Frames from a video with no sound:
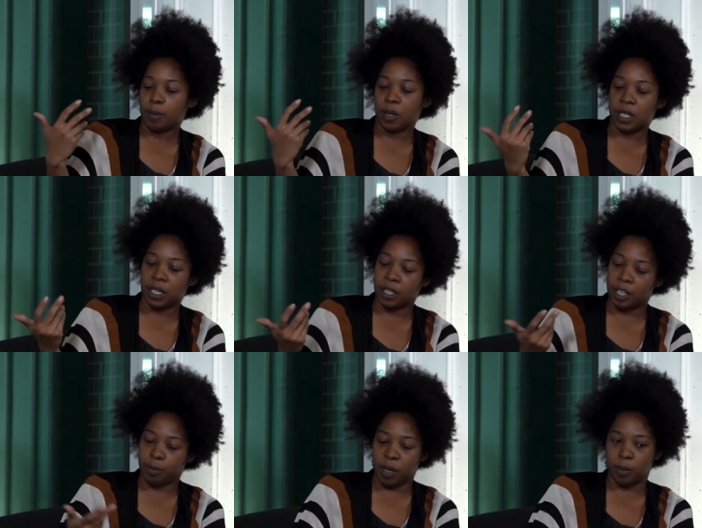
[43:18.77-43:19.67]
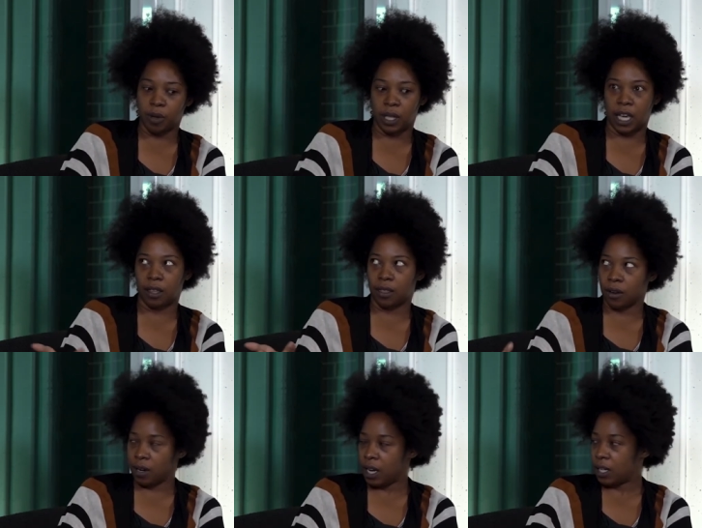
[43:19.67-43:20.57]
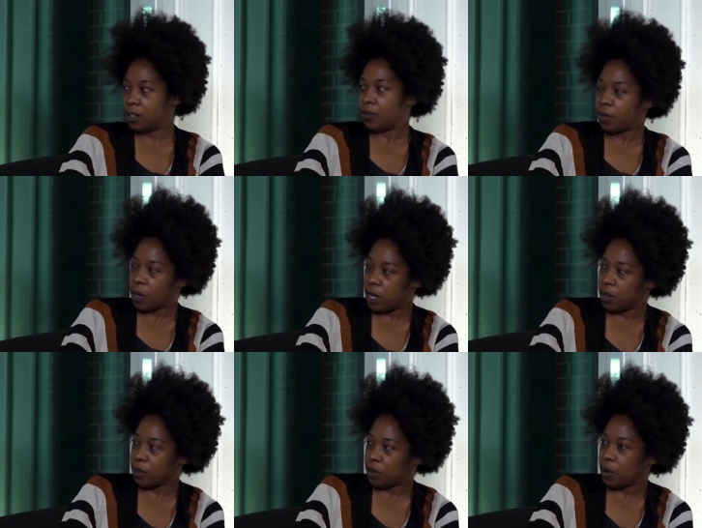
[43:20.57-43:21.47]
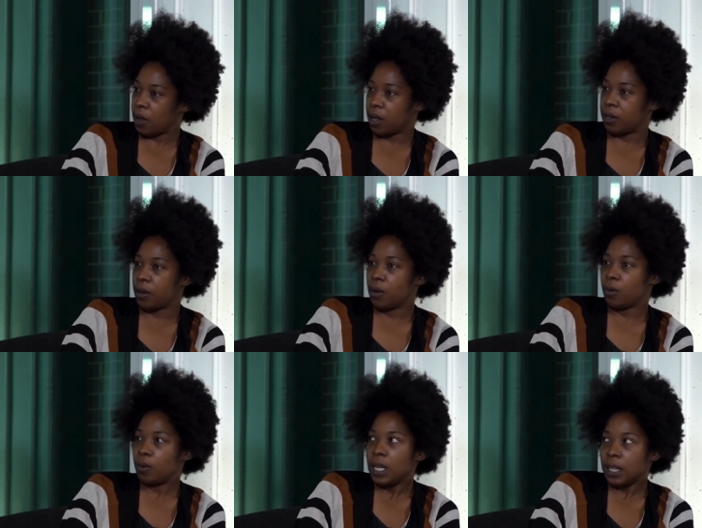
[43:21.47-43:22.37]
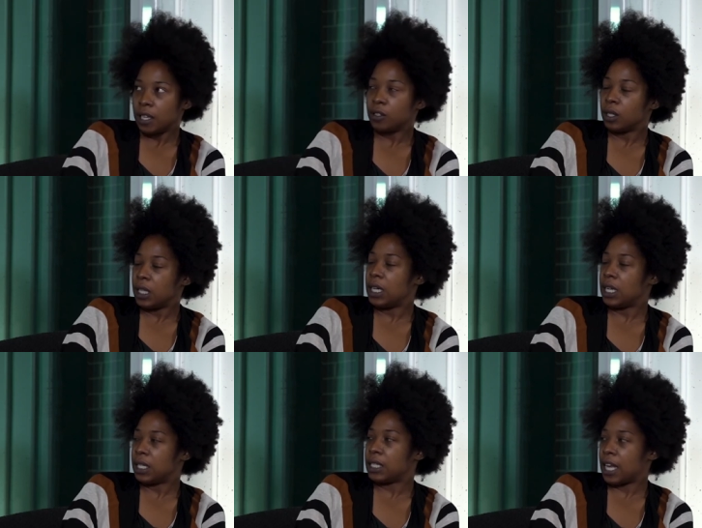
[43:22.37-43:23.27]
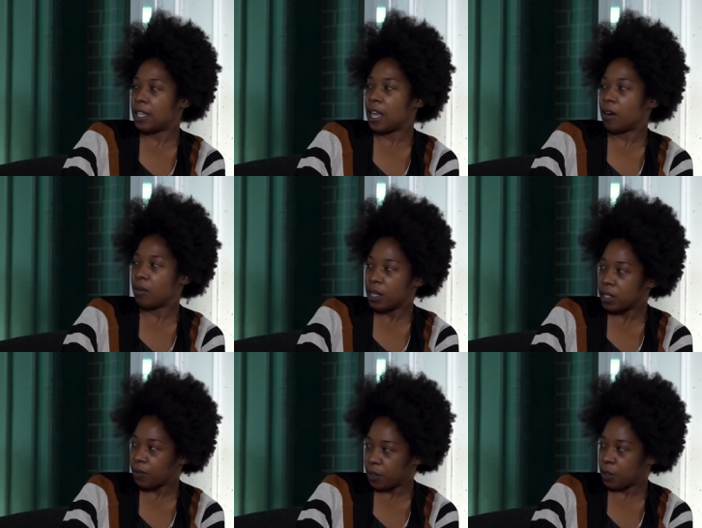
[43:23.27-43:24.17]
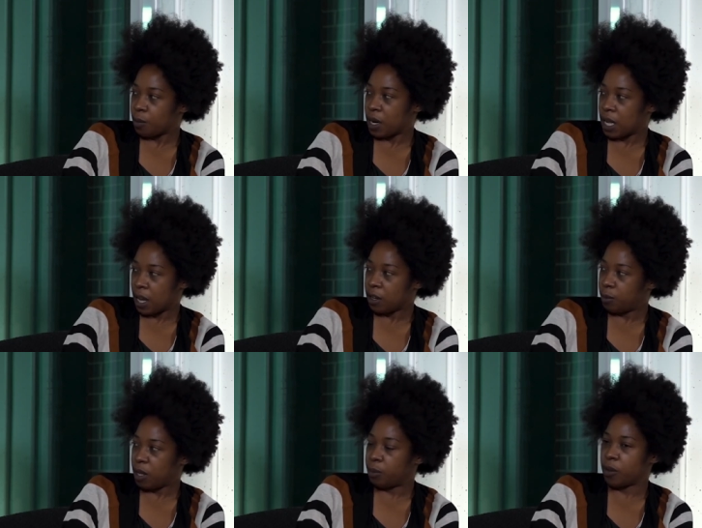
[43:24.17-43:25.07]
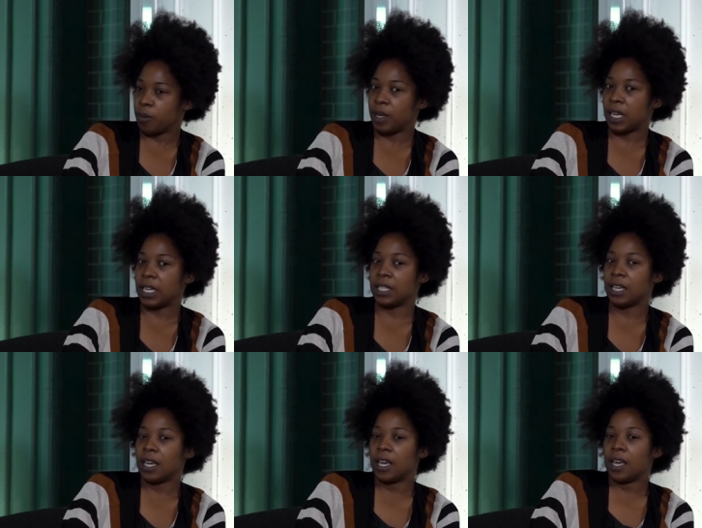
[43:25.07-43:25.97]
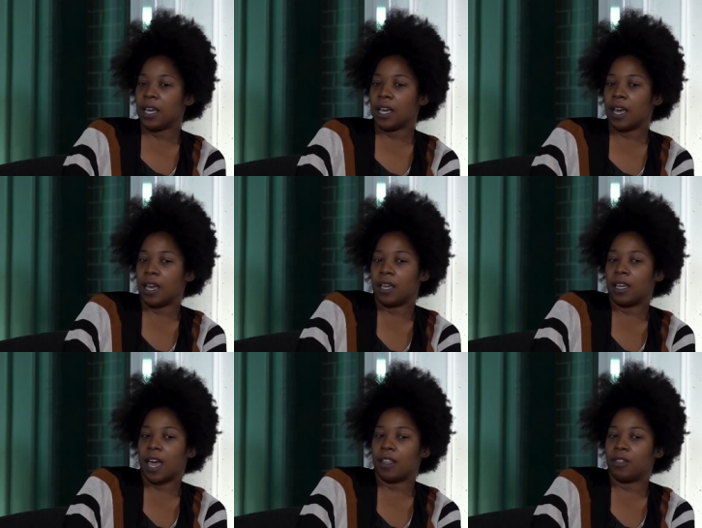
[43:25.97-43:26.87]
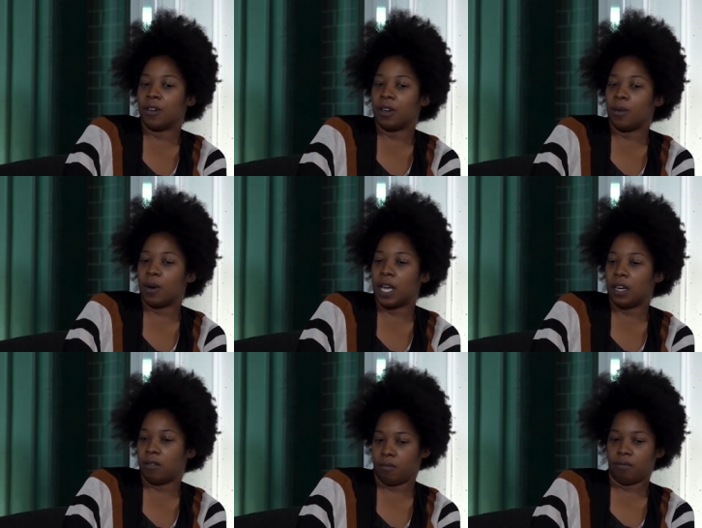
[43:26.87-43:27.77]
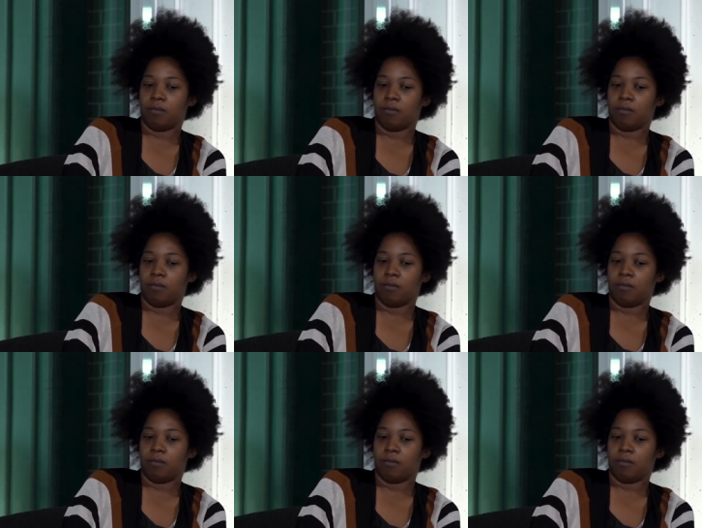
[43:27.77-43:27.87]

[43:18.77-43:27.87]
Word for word: particularly people like 30 to 40 years old, we literally need to take that risk for so many young people because at 31,